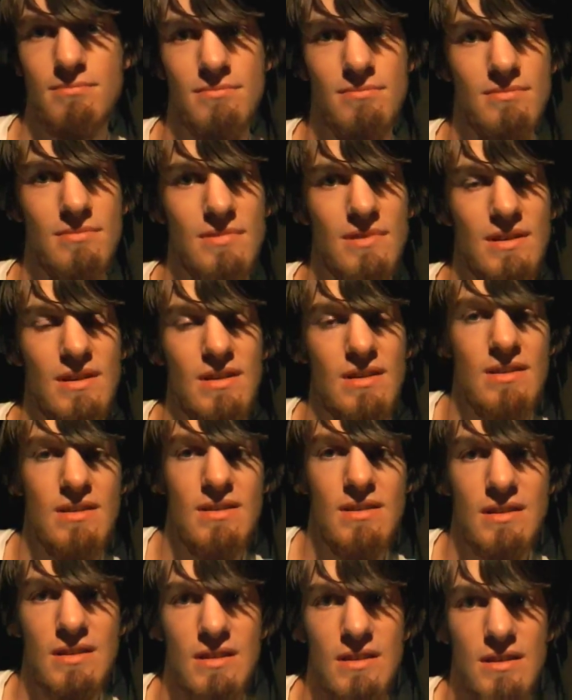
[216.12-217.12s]

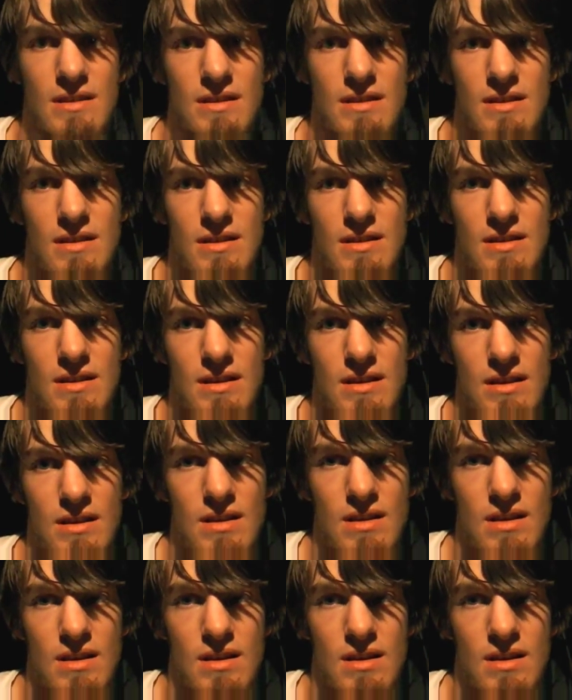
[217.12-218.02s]
[no speech]